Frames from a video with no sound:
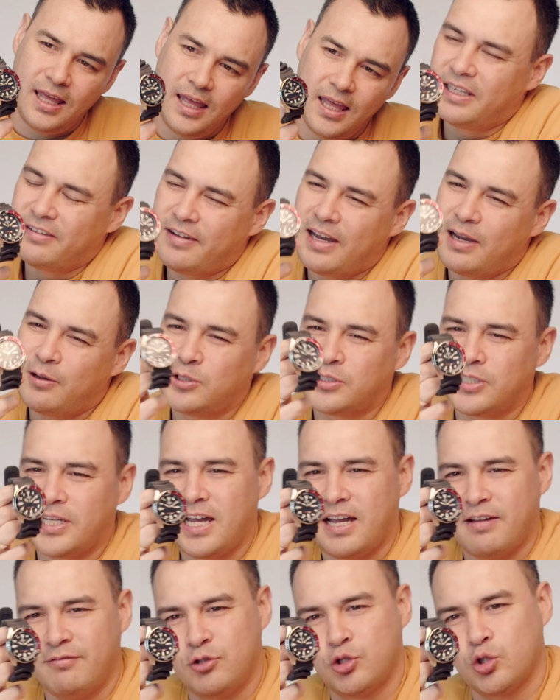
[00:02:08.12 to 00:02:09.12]
If I was to
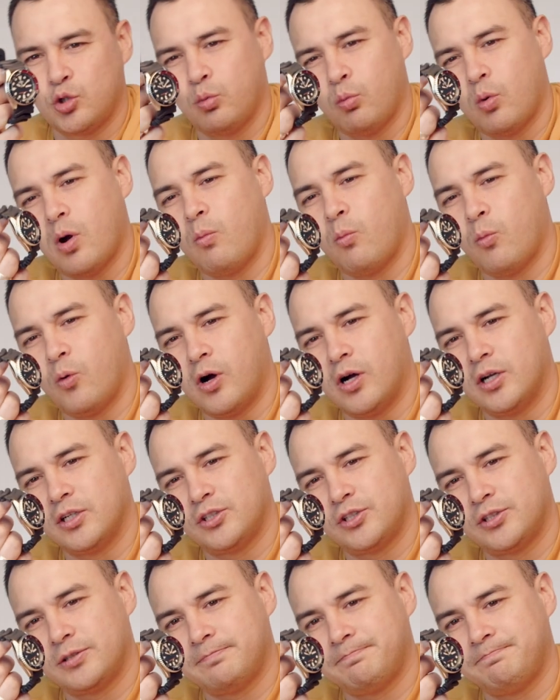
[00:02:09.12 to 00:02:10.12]
have just one
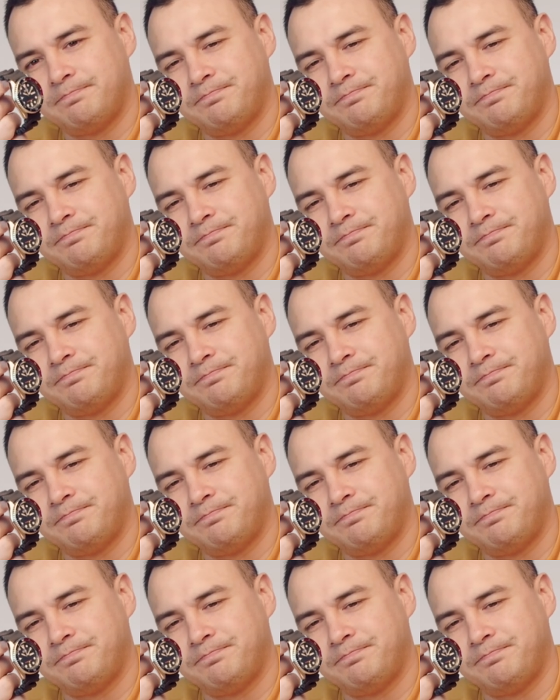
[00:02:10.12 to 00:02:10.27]
watch,